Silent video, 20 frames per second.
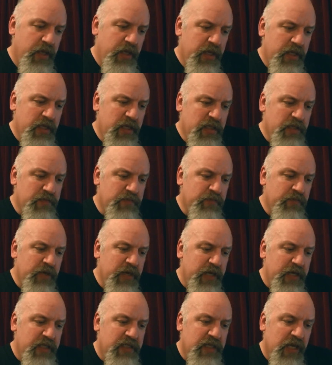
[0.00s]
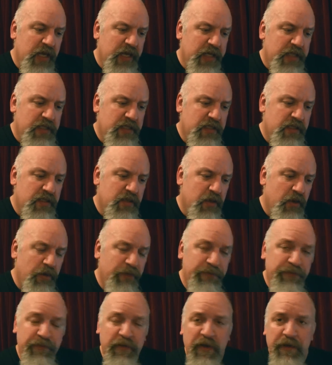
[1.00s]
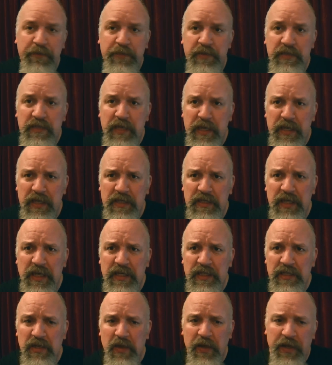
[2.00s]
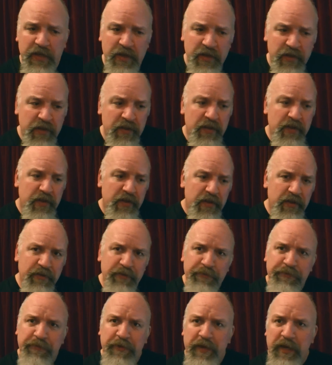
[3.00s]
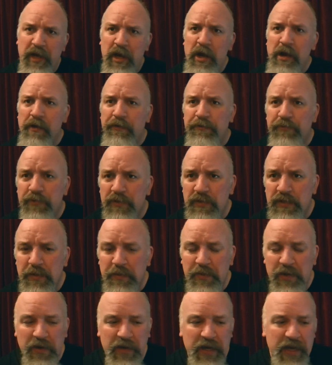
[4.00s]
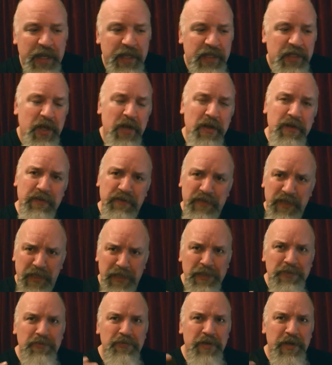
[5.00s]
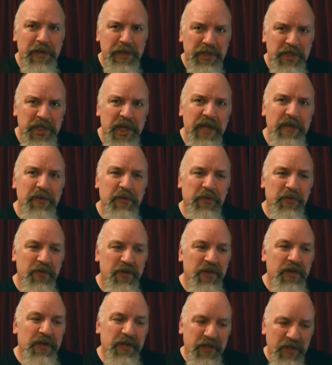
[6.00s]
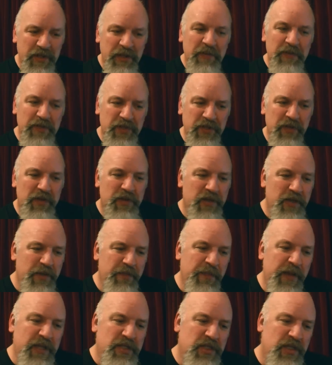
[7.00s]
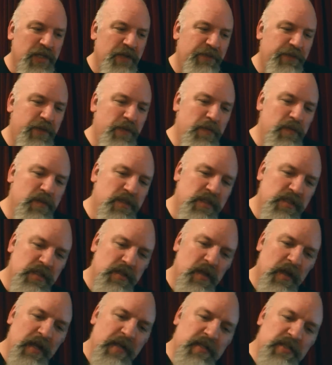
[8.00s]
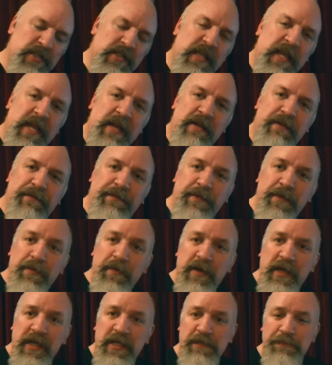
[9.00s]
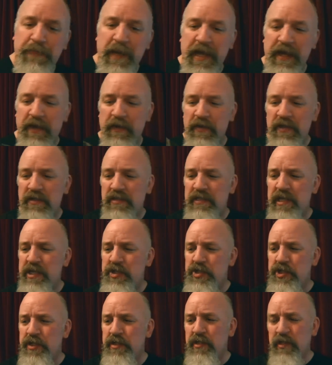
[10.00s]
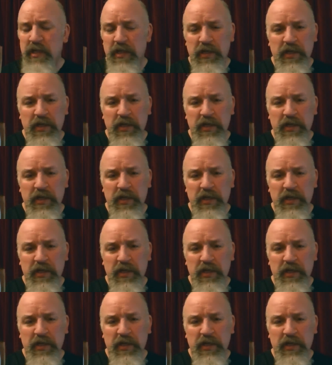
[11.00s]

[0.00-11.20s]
it doesn't really taste of 5%. It tastes like three and a half or something like that. It kind of tastes really gentle. So I could imagine if you was like stinging a few of these back on a session,